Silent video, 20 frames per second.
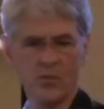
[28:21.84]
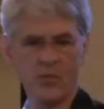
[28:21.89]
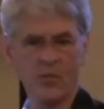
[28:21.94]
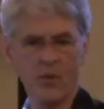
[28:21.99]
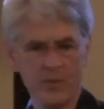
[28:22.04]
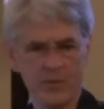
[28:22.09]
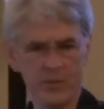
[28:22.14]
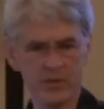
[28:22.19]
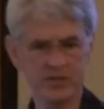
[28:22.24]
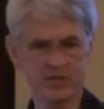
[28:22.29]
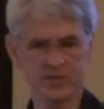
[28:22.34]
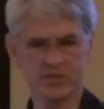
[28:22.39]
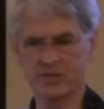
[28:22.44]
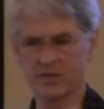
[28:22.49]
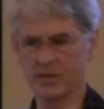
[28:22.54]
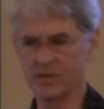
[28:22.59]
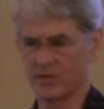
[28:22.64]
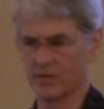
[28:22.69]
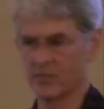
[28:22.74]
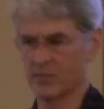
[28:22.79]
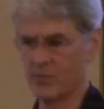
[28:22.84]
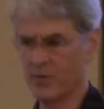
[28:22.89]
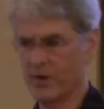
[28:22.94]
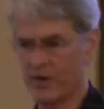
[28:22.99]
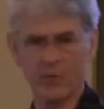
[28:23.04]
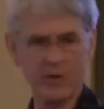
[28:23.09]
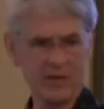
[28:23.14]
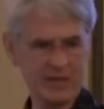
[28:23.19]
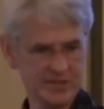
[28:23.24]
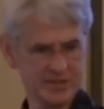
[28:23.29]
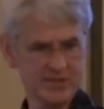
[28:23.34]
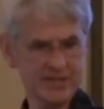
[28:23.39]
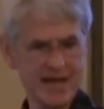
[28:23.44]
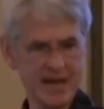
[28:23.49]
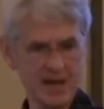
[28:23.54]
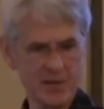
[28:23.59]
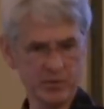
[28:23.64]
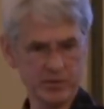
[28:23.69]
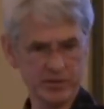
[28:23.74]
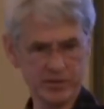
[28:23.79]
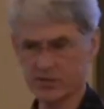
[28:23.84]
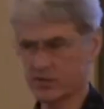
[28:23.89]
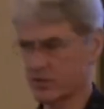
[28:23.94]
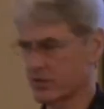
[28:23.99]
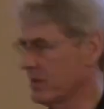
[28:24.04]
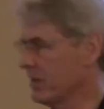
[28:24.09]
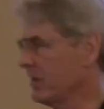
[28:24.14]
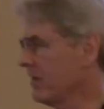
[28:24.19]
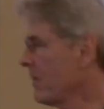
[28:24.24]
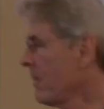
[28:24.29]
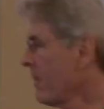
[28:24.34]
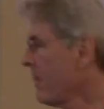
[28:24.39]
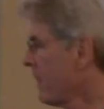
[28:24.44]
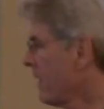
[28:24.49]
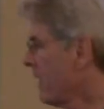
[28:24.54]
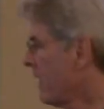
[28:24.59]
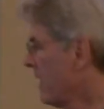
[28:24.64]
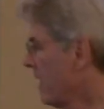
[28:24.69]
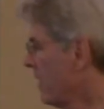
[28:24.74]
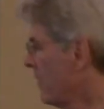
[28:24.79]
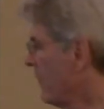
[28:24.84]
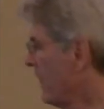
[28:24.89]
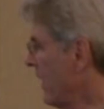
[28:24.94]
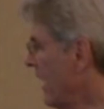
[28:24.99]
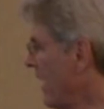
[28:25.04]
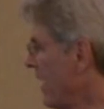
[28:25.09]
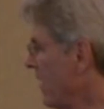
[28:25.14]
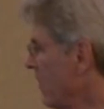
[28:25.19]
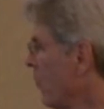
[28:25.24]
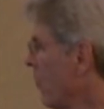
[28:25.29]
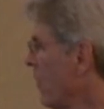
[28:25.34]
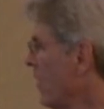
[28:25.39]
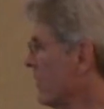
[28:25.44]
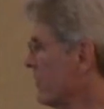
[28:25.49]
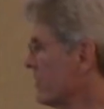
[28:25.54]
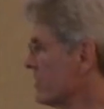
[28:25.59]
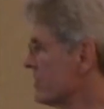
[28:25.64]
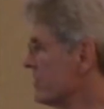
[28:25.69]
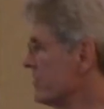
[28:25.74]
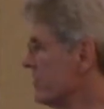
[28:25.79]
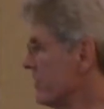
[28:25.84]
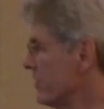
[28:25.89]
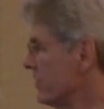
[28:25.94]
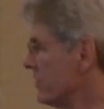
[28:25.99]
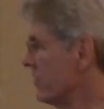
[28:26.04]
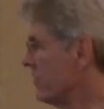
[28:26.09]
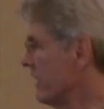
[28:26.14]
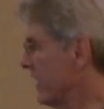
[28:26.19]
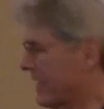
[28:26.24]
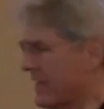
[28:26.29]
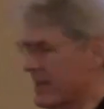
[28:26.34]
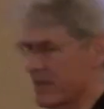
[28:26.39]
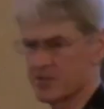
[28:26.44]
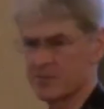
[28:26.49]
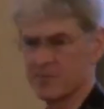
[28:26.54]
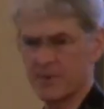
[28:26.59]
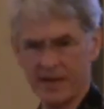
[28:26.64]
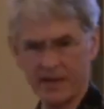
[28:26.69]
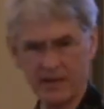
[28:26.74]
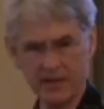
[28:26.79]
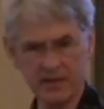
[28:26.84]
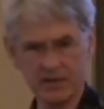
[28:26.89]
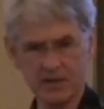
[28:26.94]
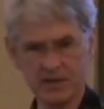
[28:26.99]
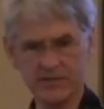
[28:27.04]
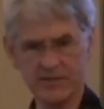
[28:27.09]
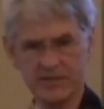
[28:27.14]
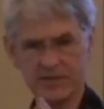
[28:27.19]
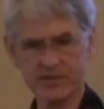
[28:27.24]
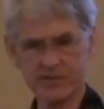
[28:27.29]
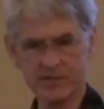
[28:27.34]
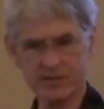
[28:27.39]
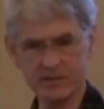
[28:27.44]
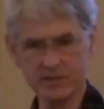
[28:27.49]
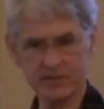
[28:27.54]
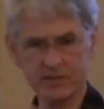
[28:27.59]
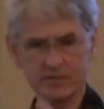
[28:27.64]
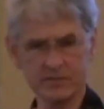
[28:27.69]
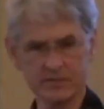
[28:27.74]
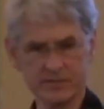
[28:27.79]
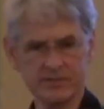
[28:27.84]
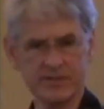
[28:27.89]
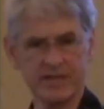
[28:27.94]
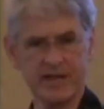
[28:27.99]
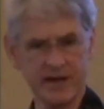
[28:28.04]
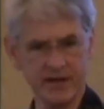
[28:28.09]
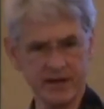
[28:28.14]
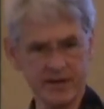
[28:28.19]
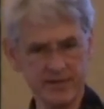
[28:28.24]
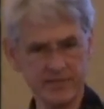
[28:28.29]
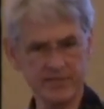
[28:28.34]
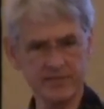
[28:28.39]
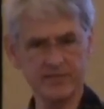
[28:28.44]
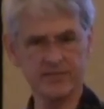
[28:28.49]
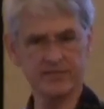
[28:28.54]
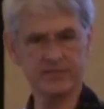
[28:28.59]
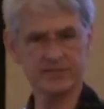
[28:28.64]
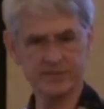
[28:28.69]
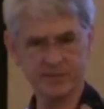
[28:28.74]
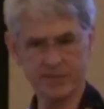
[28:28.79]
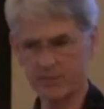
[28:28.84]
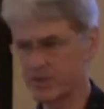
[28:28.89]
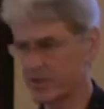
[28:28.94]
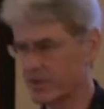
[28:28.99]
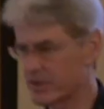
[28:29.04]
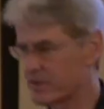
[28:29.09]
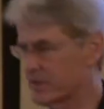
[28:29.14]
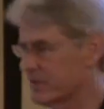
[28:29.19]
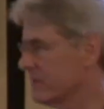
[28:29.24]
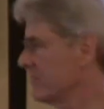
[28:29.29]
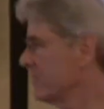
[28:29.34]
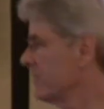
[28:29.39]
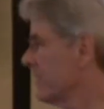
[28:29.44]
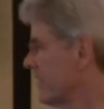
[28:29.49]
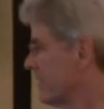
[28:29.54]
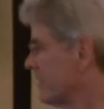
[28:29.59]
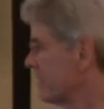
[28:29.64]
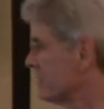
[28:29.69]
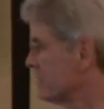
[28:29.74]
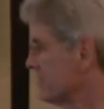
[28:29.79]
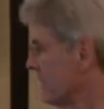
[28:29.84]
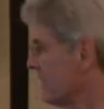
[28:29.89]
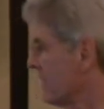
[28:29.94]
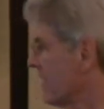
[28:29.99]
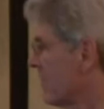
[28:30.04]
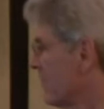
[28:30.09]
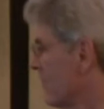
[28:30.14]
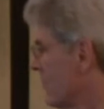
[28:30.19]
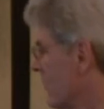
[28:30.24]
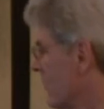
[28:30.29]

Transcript: what was pretty well established um, and what was new and kind of speculative and still tentative, subject to you know a lot